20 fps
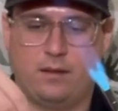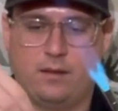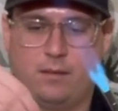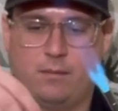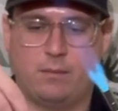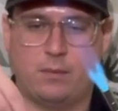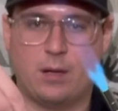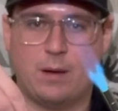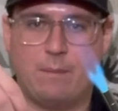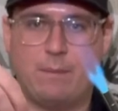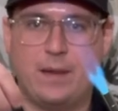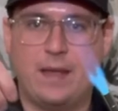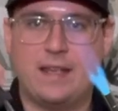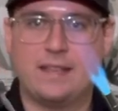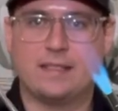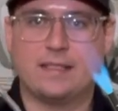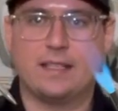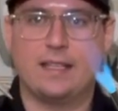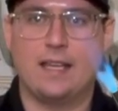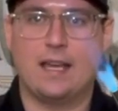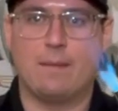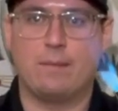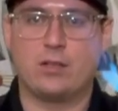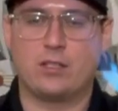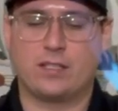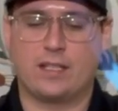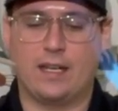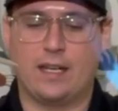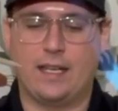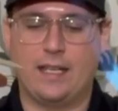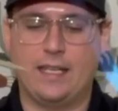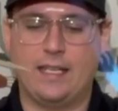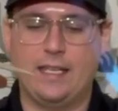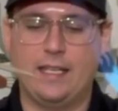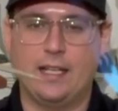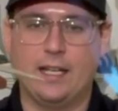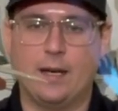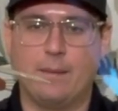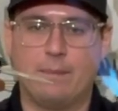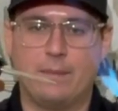But basically, I'm just going to heat
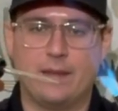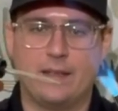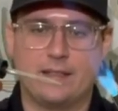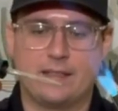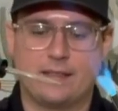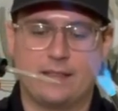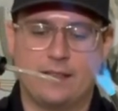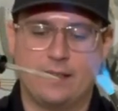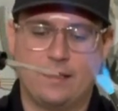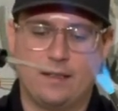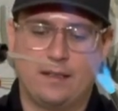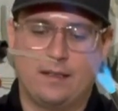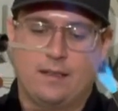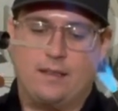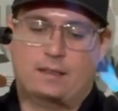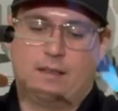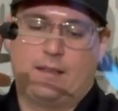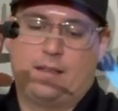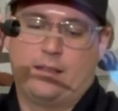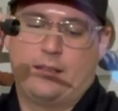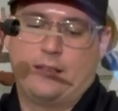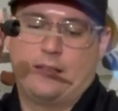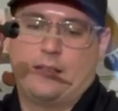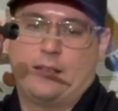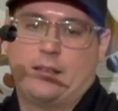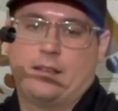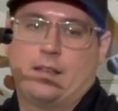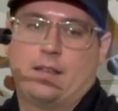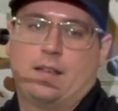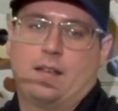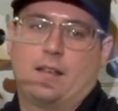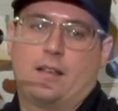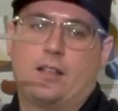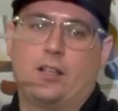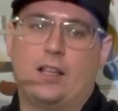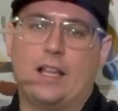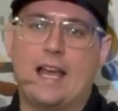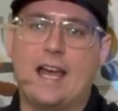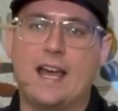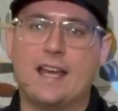up this
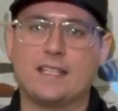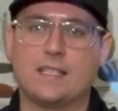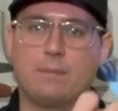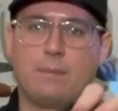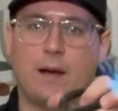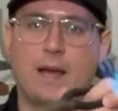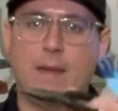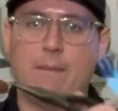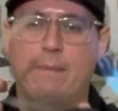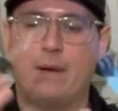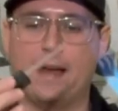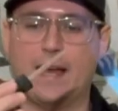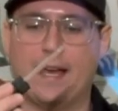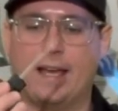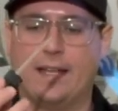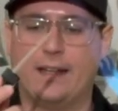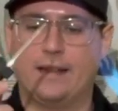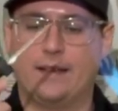glass pipette.